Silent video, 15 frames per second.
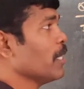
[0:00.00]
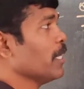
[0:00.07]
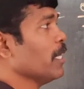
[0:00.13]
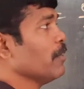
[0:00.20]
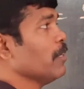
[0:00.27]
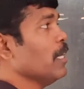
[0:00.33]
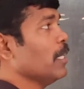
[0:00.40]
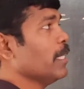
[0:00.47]

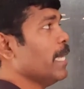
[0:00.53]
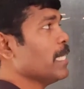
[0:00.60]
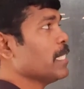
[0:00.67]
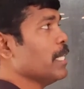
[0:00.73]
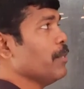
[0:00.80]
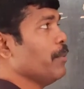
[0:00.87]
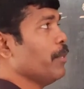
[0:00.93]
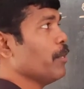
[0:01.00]
done, the
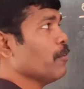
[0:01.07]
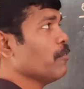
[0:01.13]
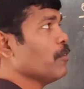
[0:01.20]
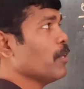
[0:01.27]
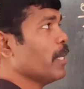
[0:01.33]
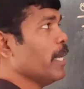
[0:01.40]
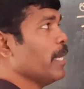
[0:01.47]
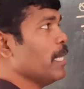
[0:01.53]
SI unit of
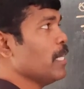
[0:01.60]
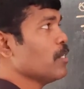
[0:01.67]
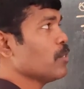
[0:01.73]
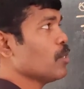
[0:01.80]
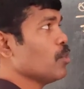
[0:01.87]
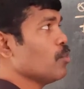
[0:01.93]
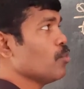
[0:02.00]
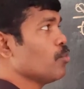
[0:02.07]
work done
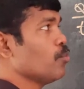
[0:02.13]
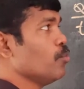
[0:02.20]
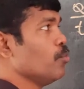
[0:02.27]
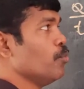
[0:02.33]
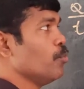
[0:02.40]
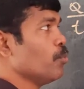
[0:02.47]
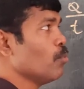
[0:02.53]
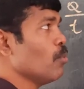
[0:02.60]
is
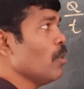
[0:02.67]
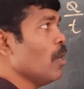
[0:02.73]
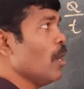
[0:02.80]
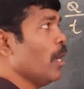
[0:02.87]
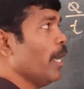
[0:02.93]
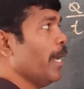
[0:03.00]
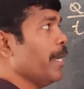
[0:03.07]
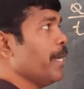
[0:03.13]
joule
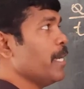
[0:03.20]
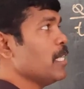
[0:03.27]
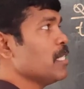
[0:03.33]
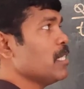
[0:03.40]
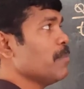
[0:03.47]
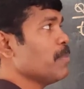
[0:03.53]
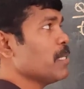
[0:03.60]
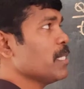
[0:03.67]
and it
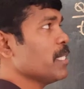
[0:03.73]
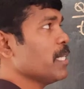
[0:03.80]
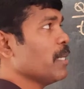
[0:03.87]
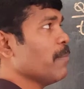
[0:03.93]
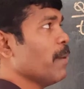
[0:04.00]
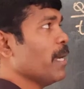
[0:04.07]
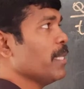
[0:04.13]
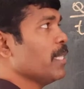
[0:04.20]
is
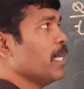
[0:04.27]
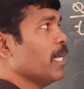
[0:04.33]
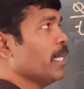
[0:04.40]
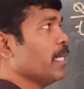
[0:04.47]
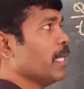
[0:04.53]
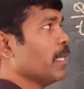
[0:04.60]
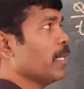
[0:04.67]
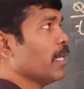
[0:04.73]
represented by the
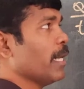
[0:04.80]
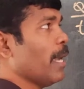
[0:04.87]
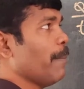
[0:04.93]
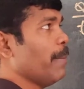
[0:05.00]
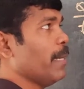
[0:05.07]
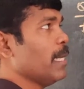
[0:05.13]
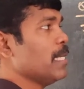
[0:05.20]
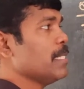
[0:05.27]
letter
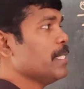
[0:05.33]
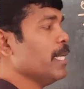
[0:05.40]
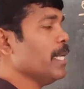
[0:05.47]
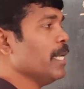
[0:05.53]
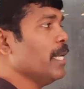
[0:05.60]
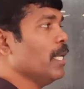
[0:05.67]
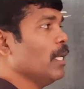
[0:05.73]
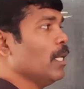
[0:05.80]
capital
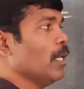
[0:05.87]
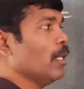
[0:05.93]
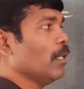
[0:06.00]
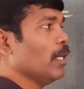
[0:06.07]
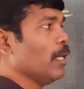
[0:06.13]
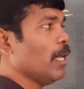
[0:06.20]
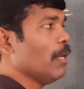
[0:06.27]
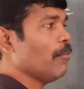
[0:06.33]
J.
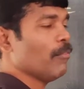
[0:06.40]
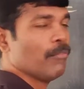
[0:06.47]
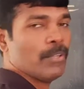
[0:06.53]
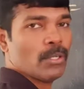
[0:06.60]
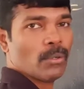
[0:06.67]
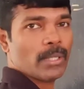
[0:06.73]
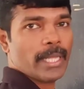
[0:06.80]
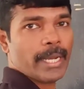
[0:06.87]
We
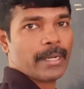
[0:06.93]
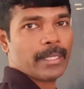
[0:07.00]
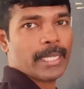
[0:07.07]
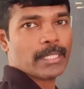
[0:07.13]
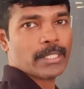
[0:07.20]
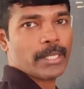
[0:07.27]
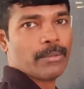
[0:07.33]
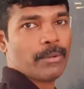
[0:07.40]
know that
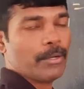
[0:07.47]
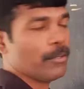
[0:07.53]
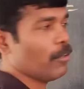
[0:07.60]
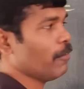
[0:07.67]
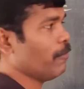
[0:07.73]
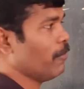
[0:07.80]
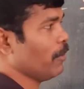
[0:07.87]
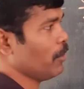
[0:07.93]
the SI unit
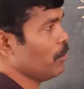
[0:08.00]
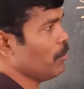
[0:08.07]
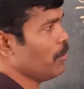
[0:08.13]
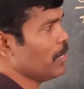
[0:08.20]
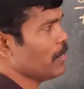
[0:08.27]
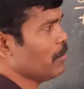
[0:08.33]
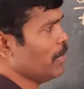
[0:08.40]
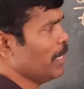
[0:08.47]
of Q
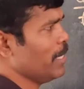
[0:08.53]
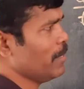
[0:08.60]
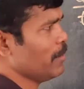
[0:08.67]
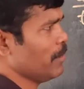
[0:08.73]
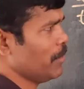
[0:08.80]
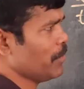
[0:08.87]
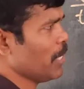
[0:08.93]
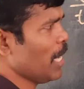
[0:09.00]
is, that
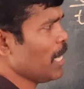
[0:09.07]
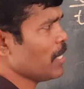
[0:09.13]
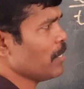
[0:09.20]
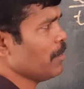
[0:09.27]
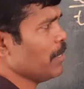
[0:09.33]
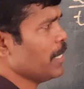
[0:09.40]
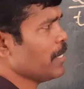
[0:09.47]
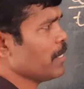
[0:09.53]
is
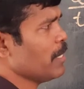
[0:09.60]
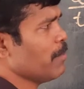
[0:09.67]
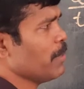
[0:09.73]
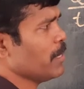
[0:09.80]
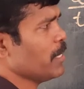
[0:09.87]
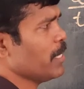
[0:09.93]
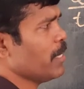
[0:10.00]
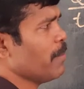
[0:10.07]
charge, it is
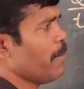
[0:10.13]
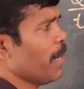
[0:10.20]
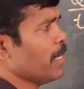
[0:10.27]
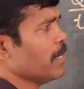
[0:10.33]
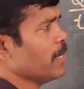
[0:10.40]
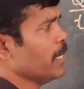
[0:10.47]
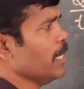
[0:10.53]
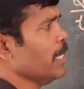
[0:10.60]
represented by
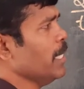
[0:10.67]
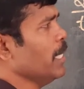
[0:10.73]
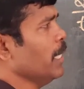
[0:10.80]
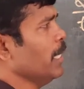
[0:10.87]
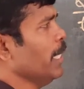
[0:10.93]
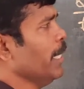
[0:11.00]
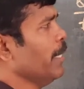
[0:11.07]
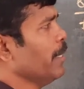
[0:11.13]
C,
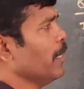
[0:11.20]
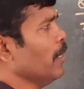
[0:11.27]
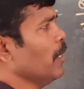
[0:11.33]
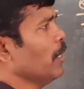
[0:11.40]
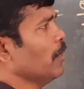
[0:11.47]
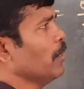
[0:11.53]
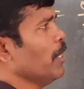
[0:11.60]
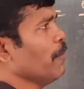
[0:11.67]

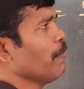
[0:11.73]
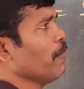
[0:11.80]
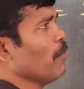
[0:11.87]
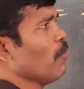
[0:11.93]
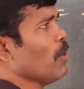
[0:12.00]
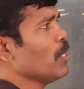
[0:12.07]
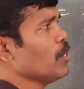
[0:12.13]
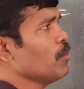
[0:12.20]
and if
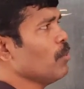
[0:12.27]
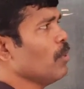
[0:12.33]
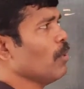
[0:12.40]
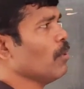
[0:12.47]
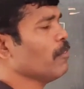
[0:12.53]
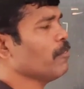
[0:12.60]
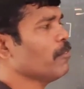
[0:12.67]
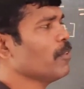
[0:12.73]
1 joule
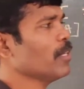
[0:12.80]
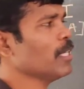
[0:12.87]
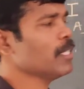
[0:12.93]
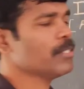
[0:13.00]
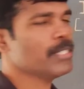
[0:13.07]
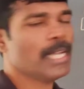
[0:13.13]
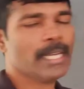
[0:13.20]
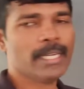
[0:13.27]
of work
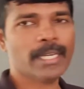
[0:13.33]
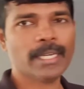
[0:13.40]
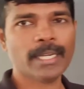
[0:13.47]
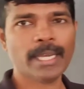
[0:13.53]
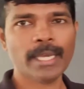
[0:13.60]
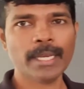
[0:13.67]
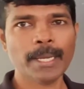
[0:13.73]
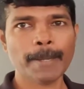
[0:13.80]
is done in
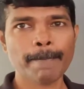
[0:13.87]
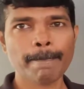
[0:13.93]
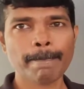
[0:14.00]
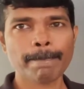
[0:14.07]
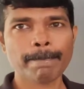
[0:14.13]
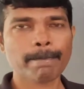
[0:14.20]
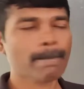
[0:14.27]
carrying